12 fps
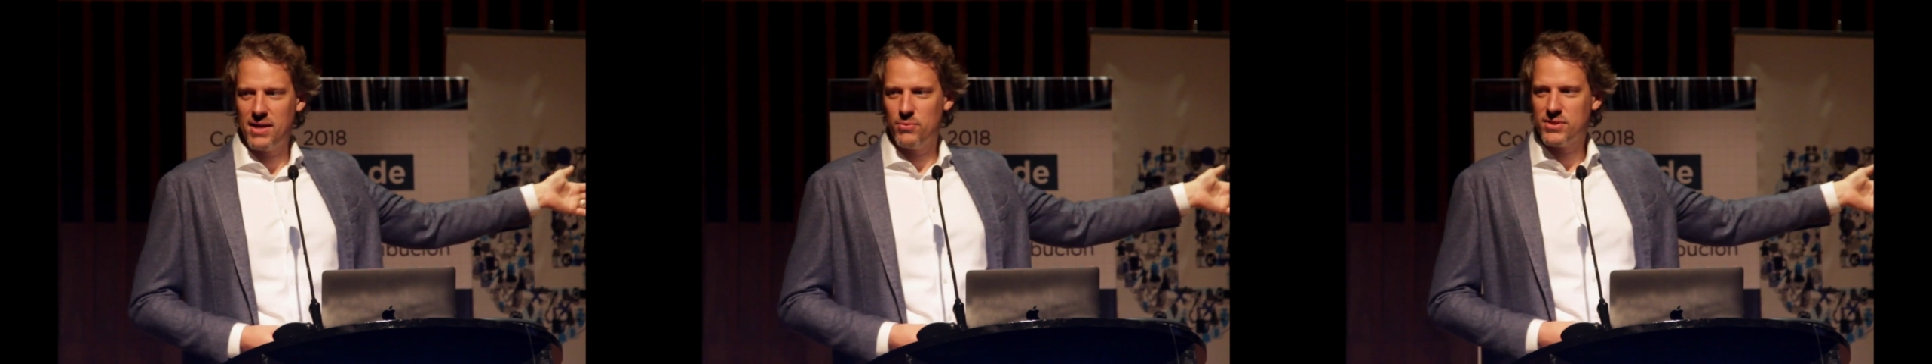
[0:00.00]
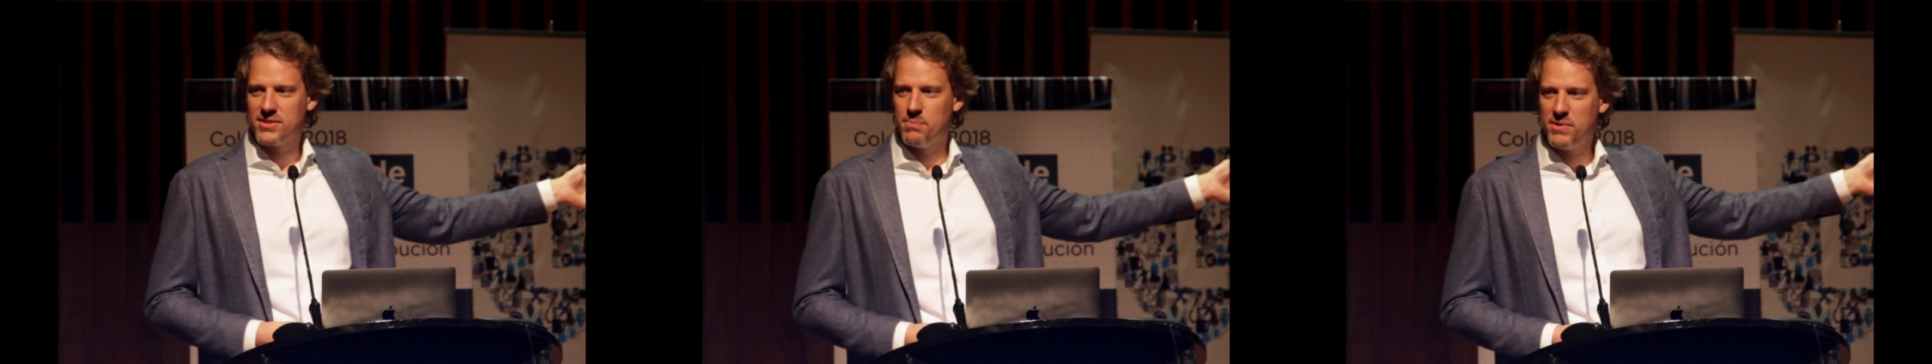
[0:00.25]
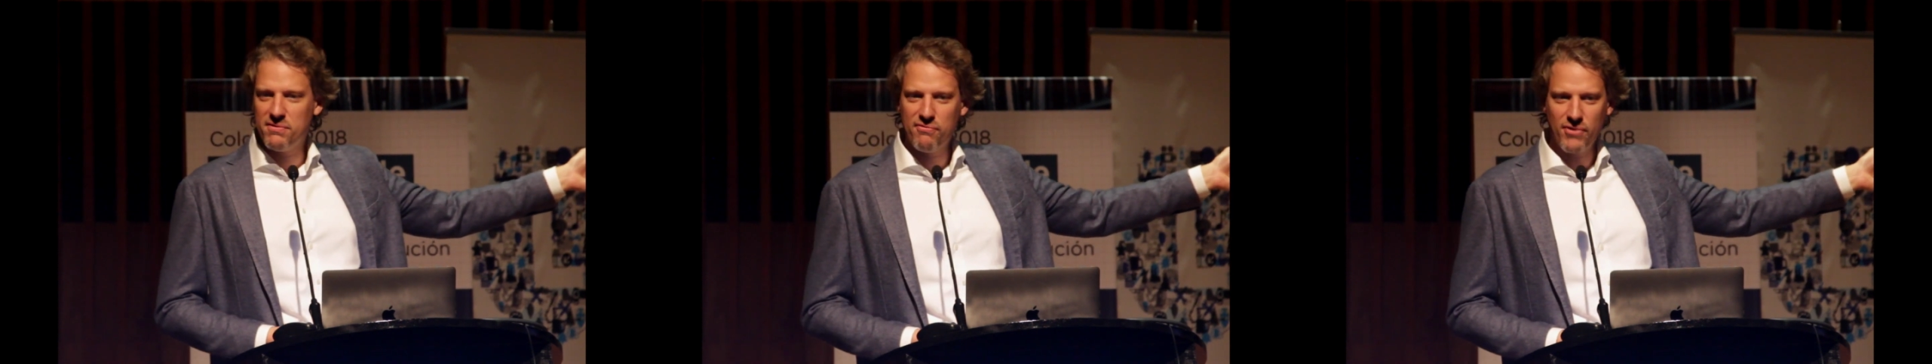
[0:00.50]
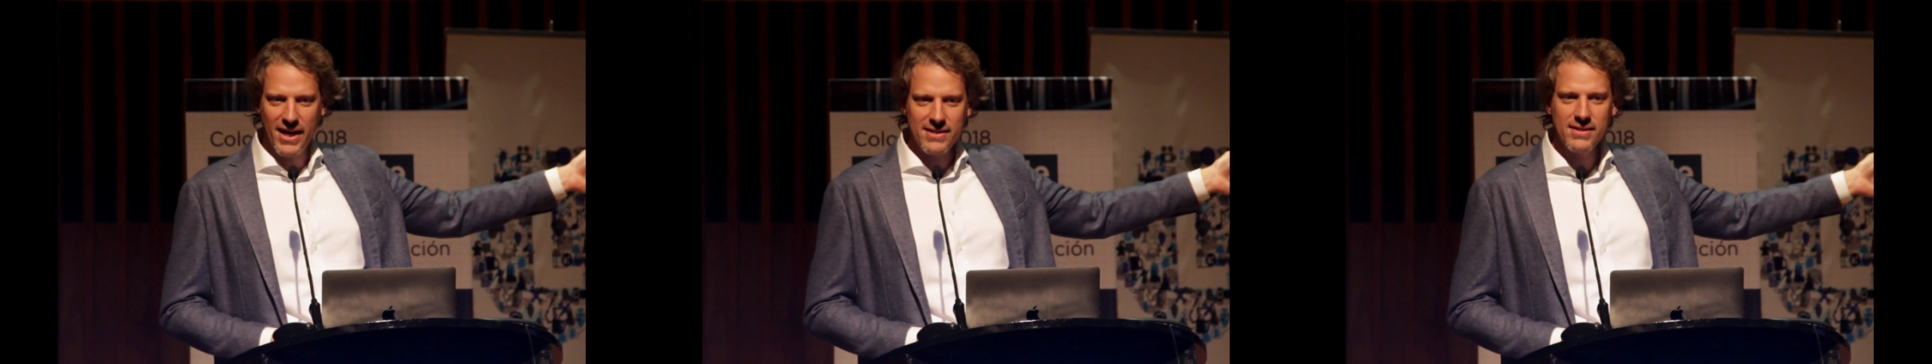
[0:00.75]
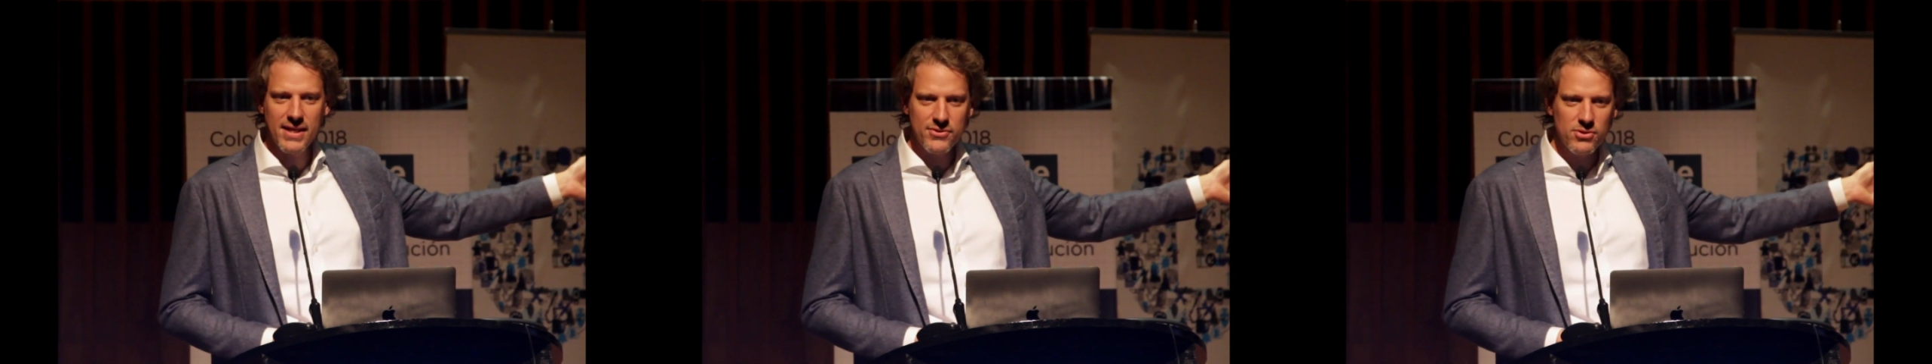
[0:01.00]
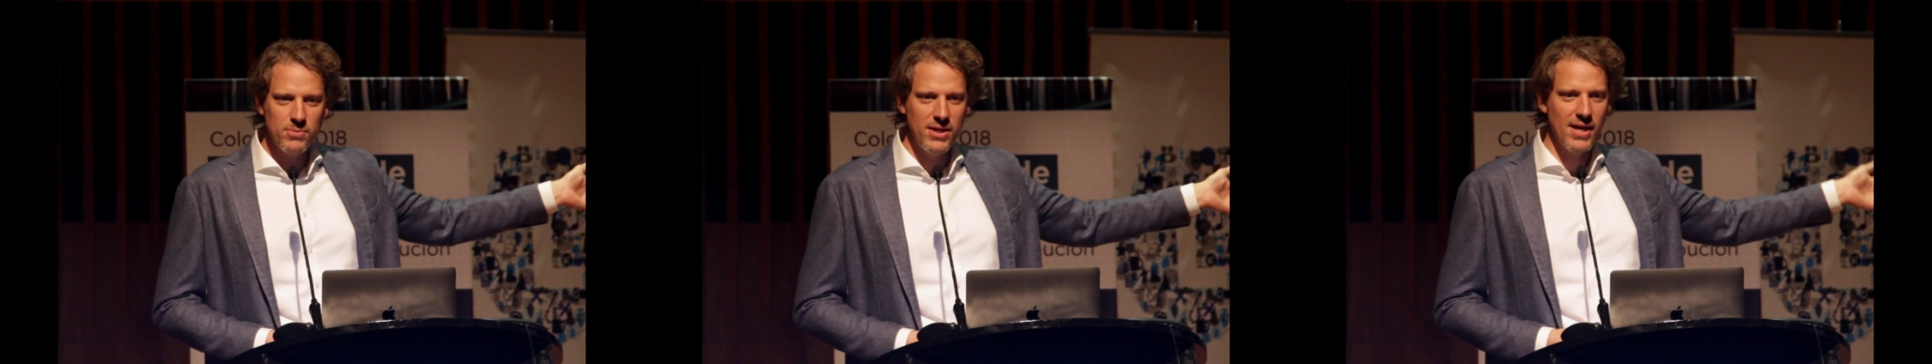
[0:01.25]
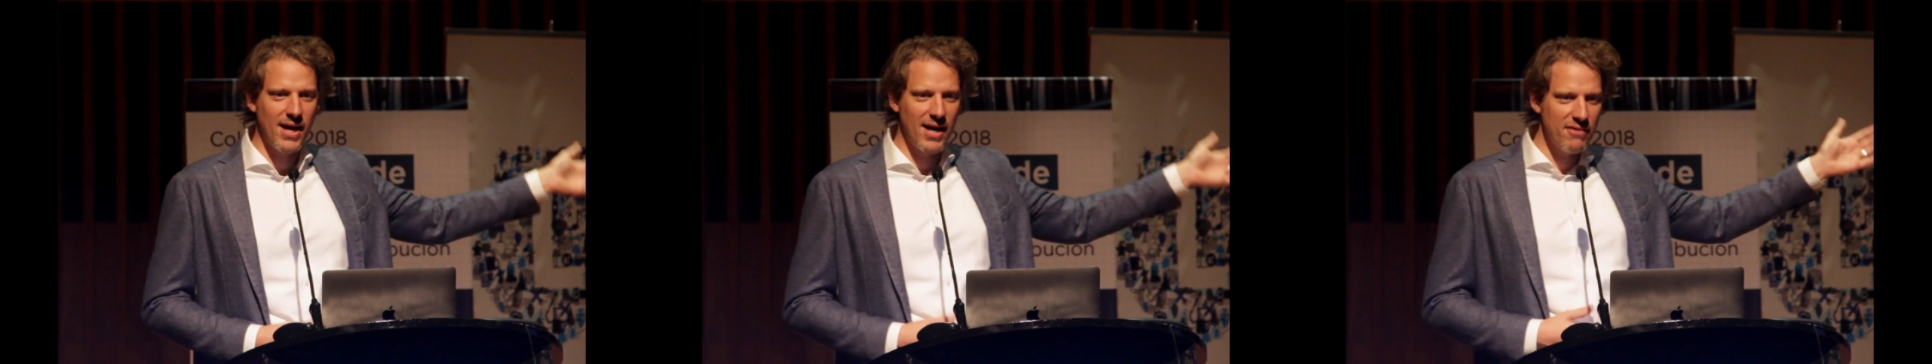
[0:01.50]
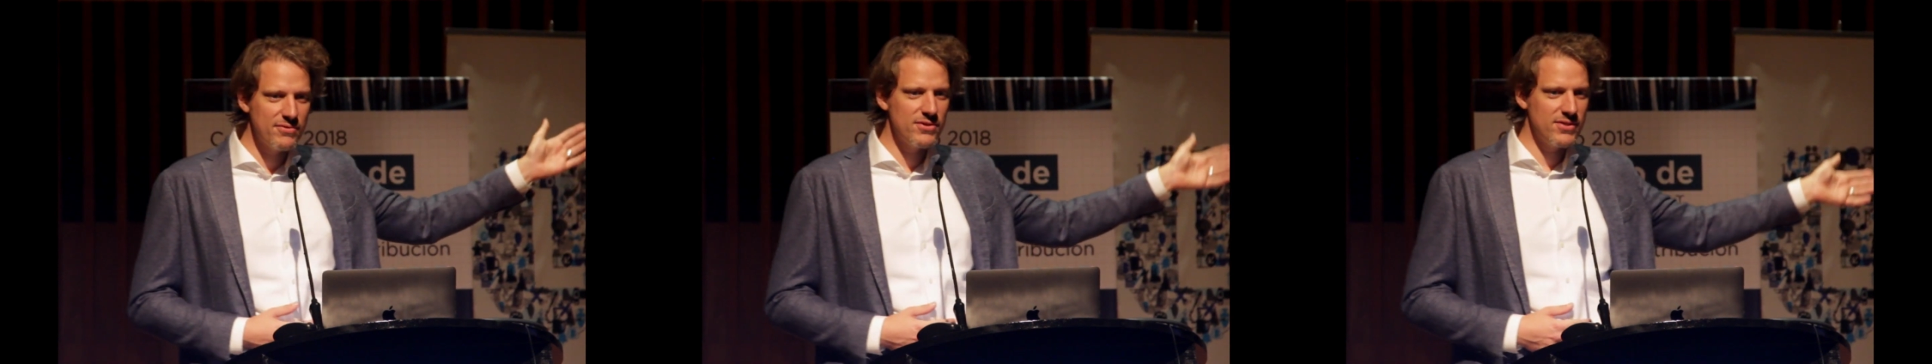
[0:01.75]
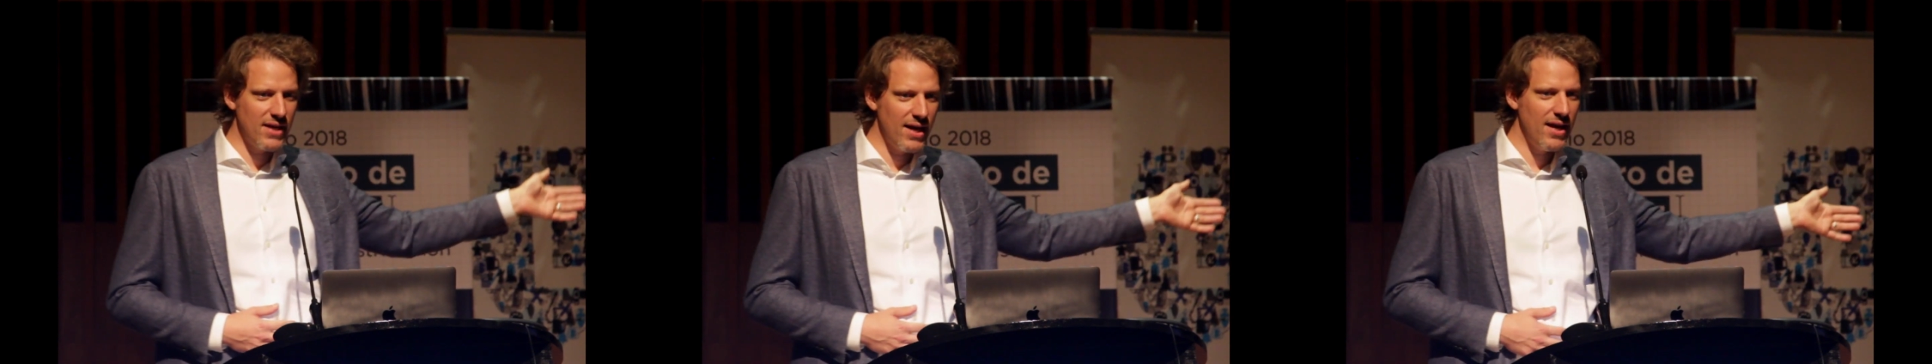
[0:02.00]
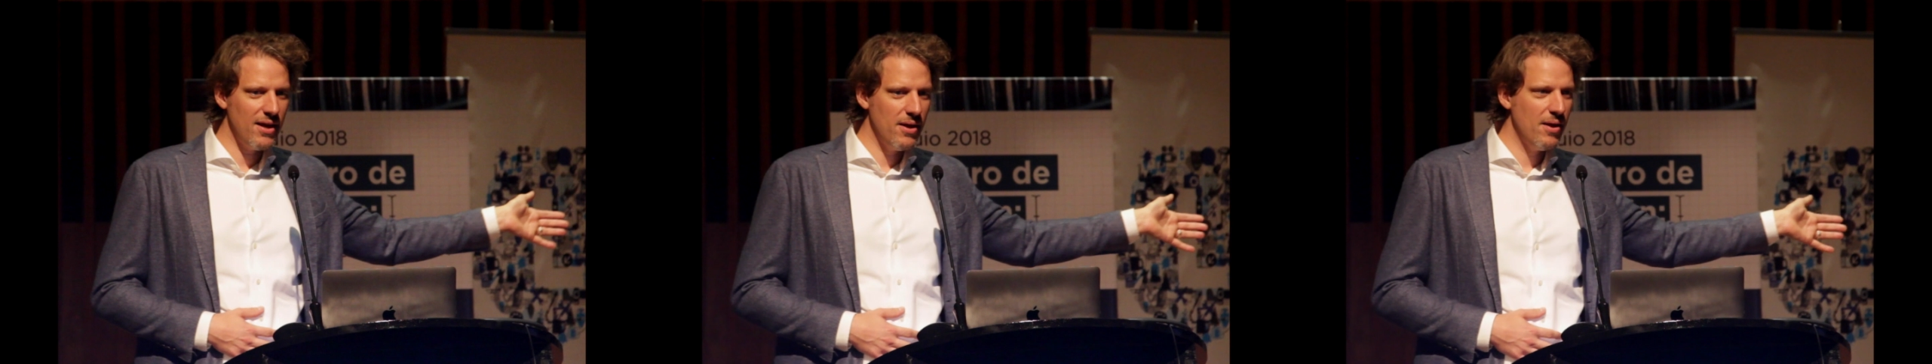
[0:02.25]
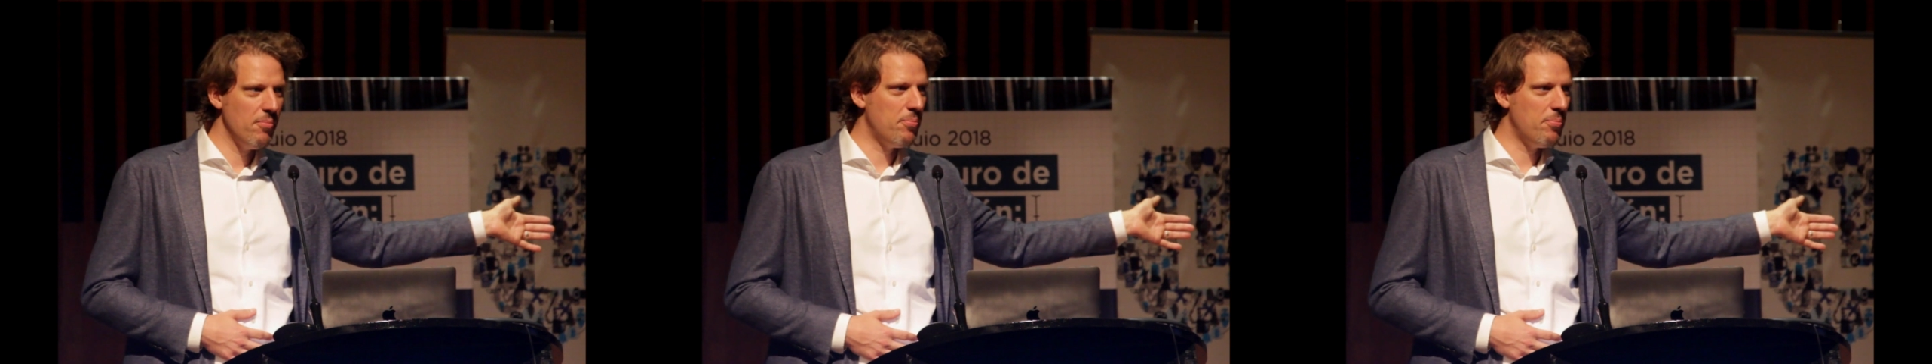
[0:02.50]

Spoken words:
that was a bit frightening to me, I have to say,